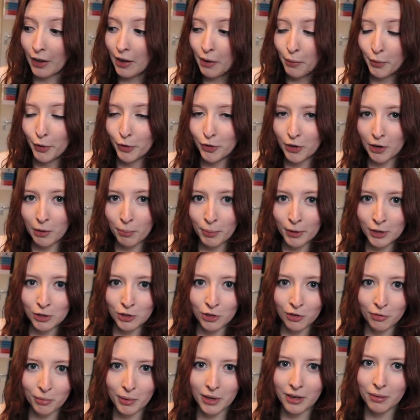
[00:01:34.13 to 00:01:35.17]
hey, will you take a
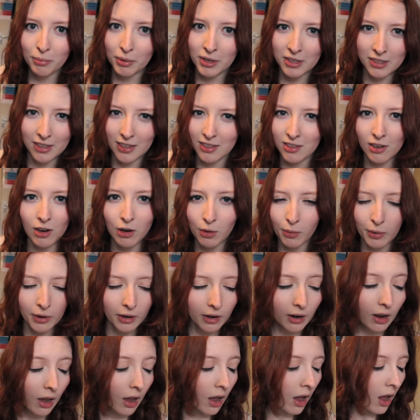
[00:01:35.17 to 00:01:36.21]
picture of me? Because that's awkward.